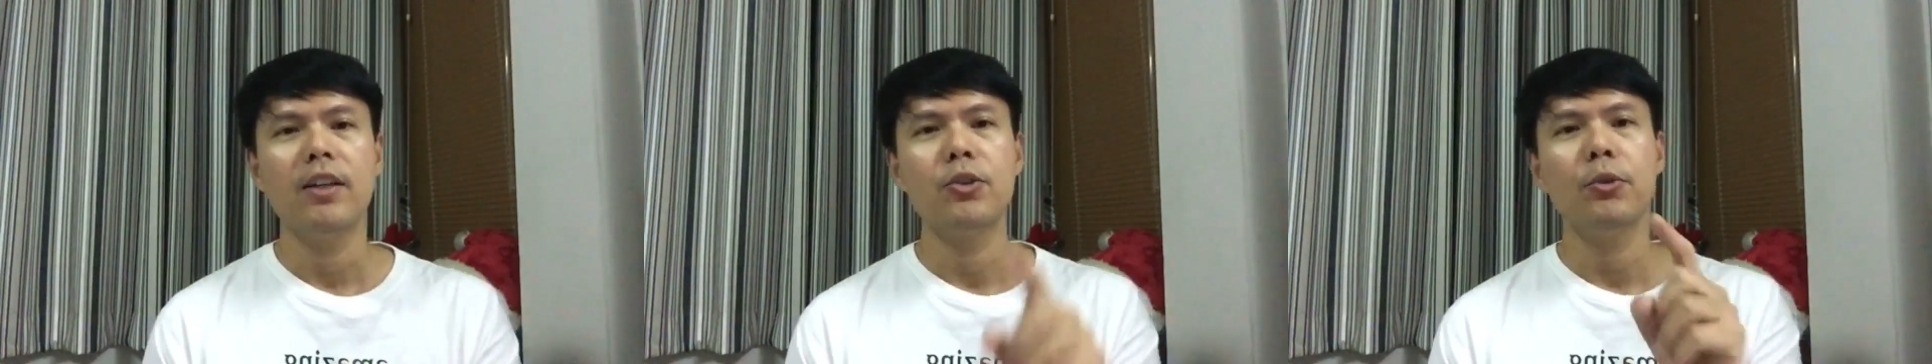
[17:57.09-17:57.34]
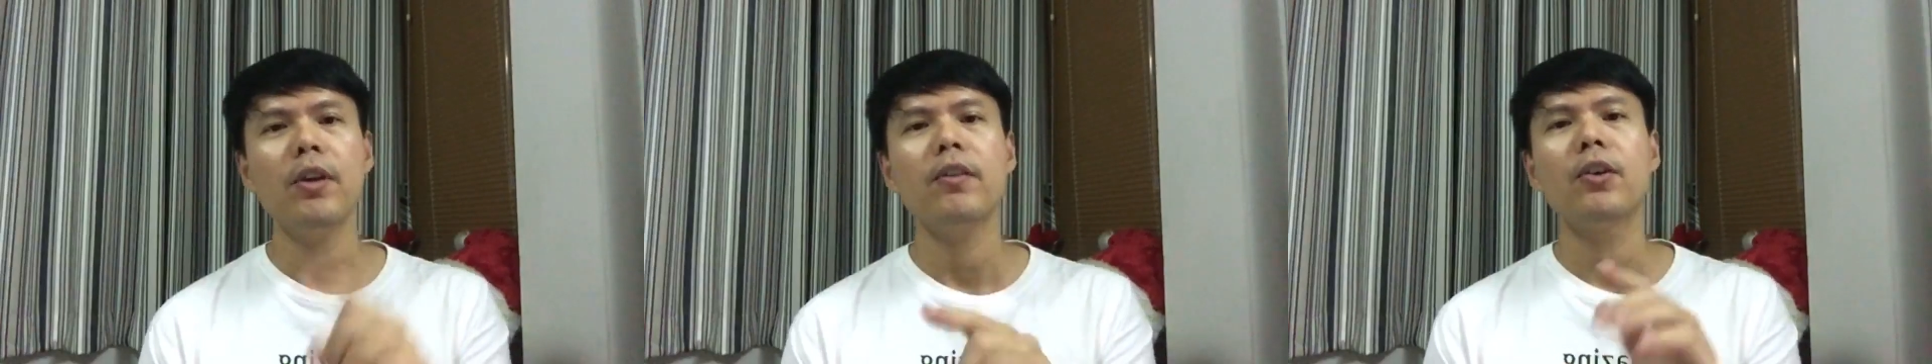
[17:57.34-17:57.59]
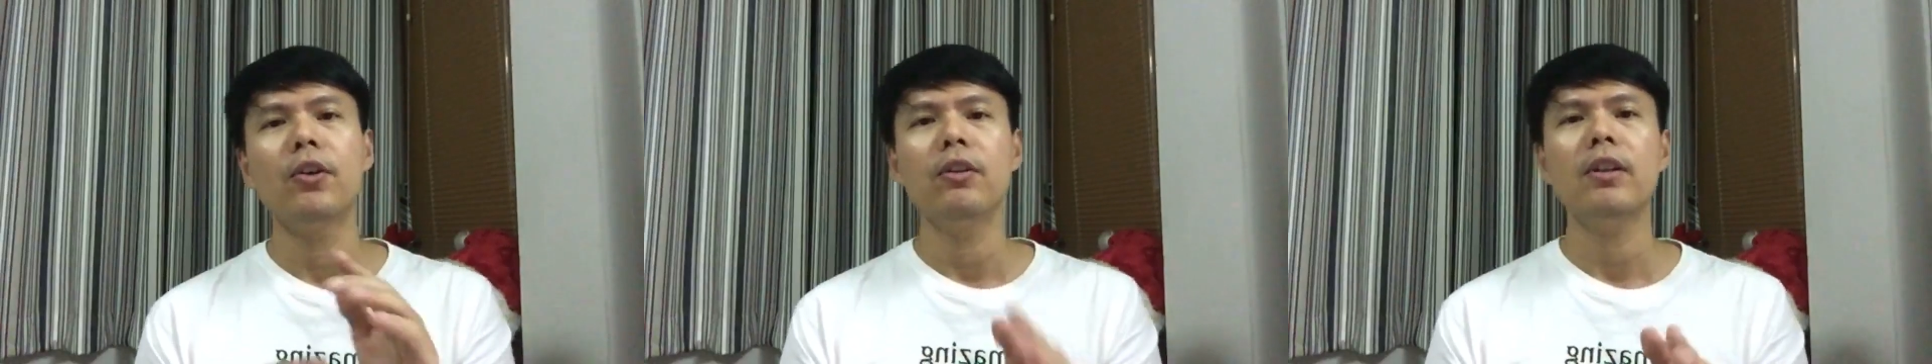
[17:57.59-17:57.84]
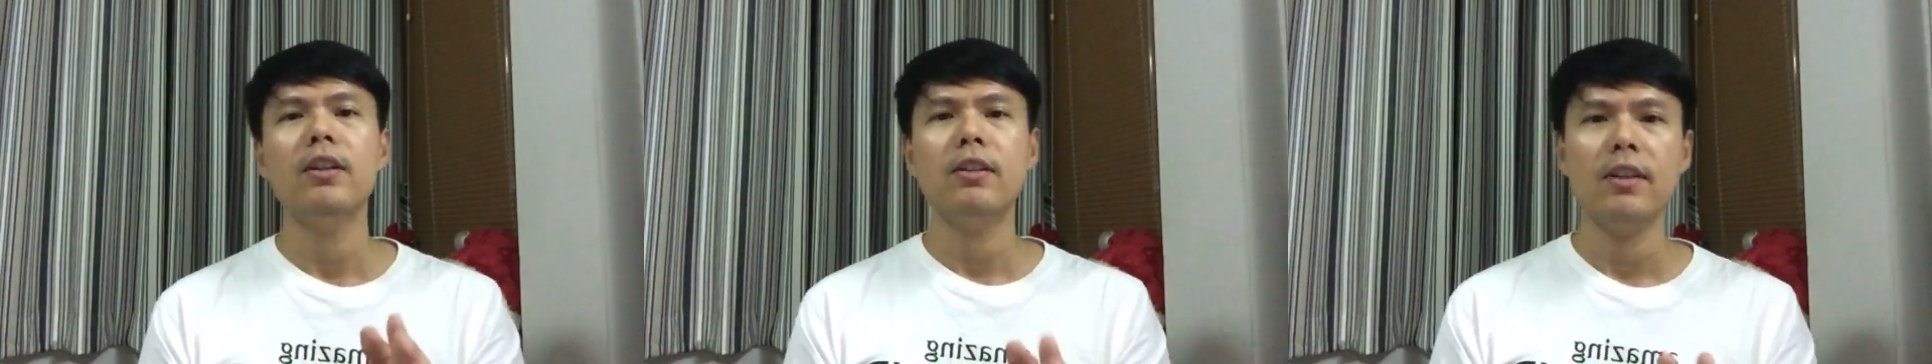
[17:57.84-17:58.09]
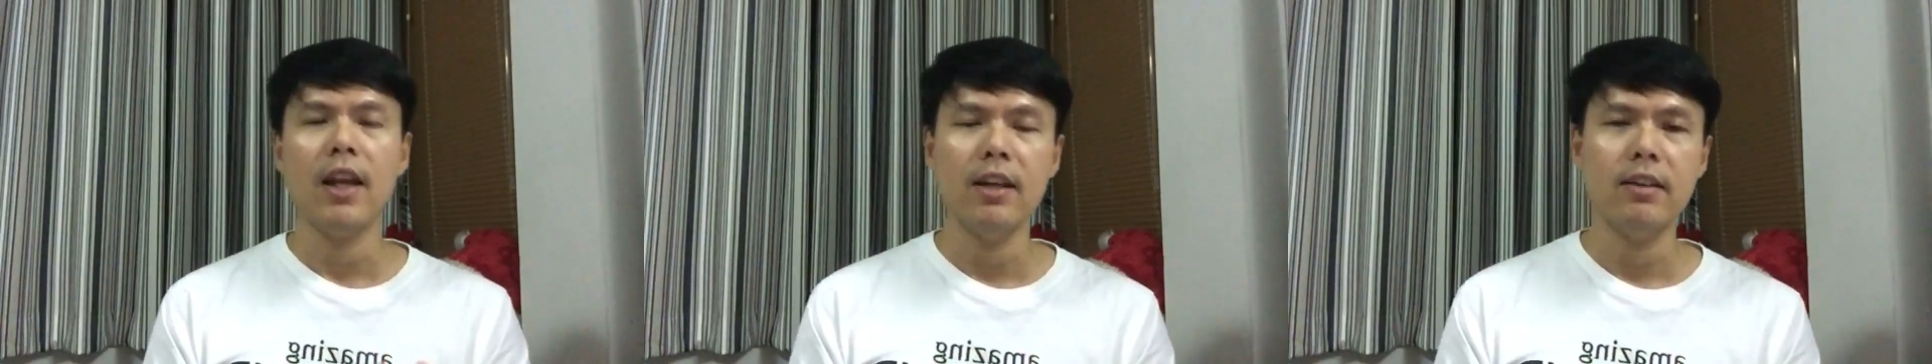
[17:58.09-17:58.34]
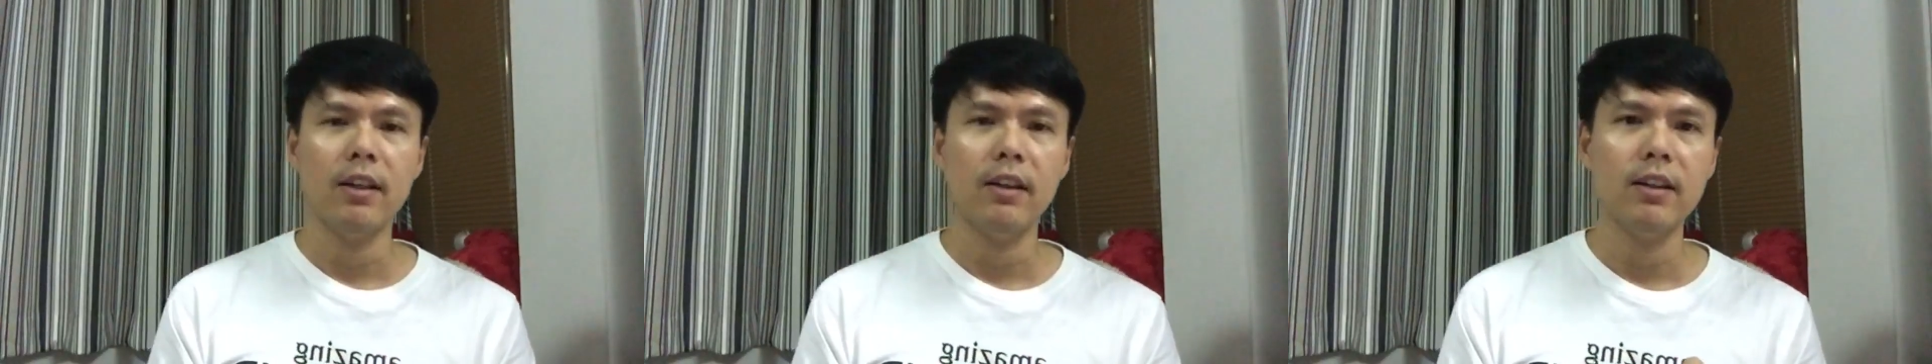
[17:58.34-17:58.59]
During the early
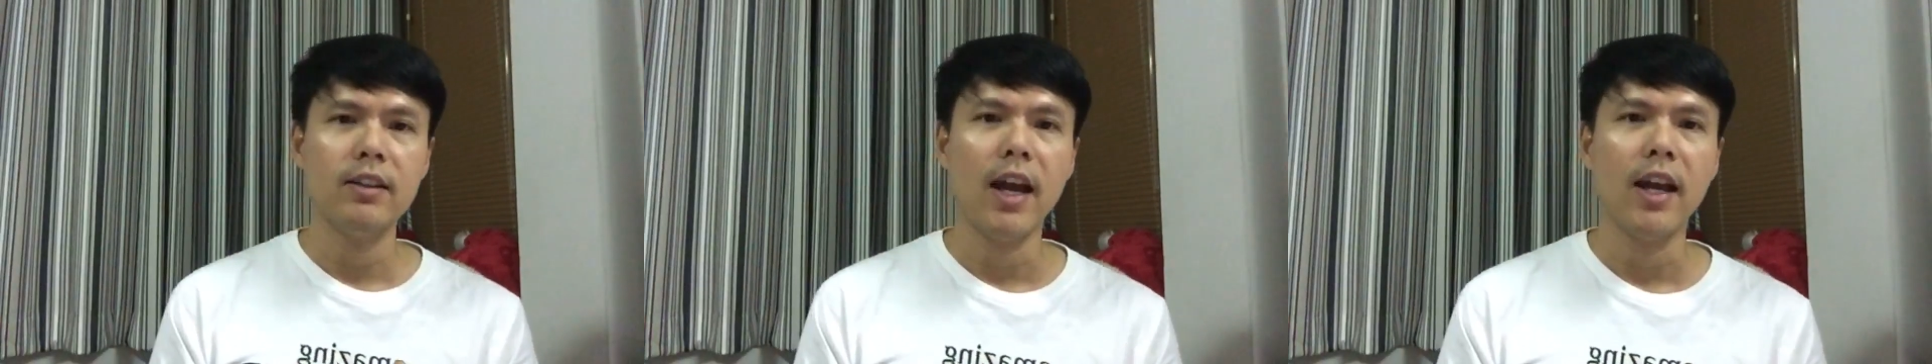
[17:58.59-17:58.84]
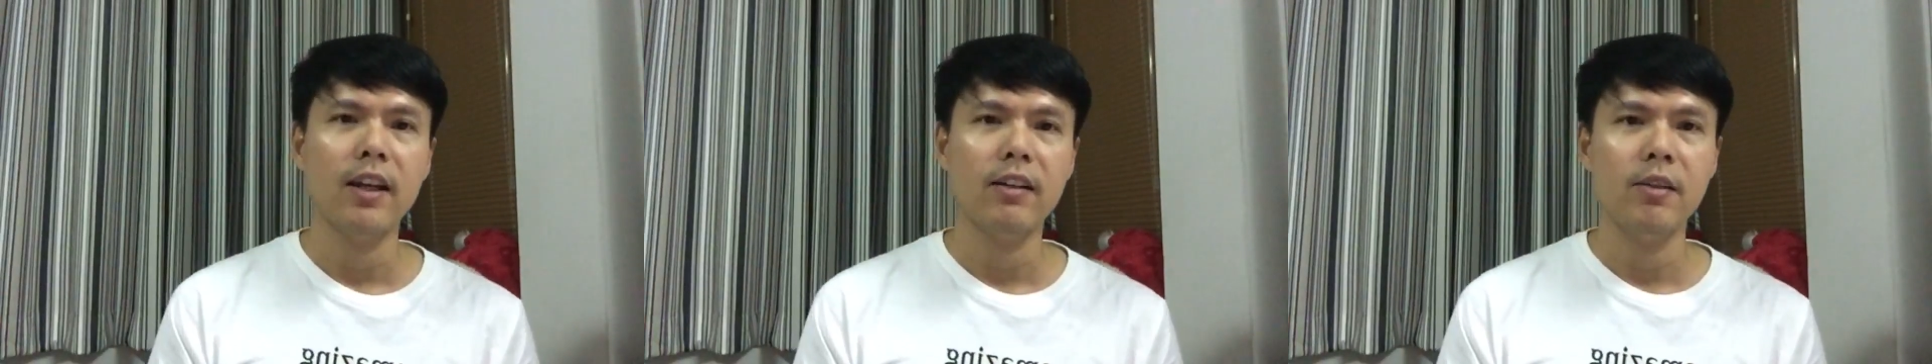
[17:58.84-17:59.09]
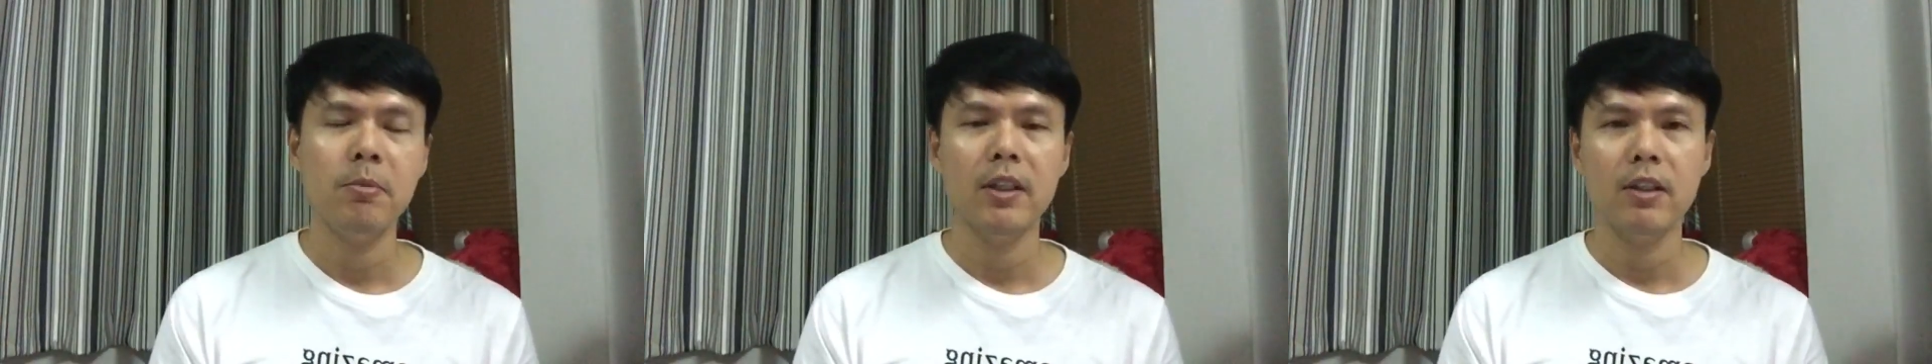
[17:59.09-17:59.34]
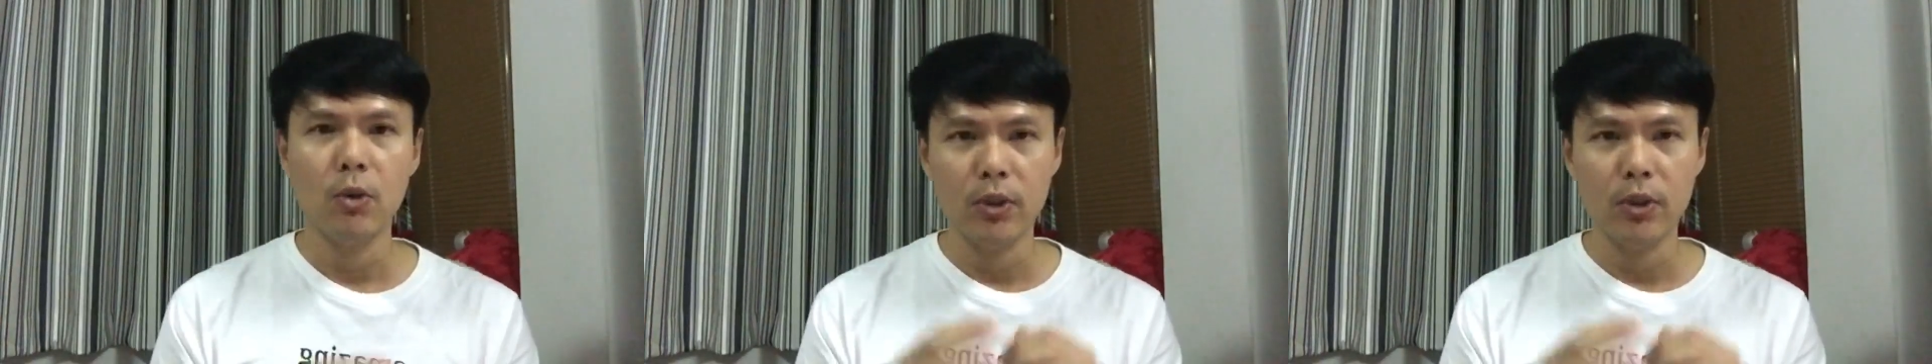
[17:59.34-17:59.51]
stage, I think Thai government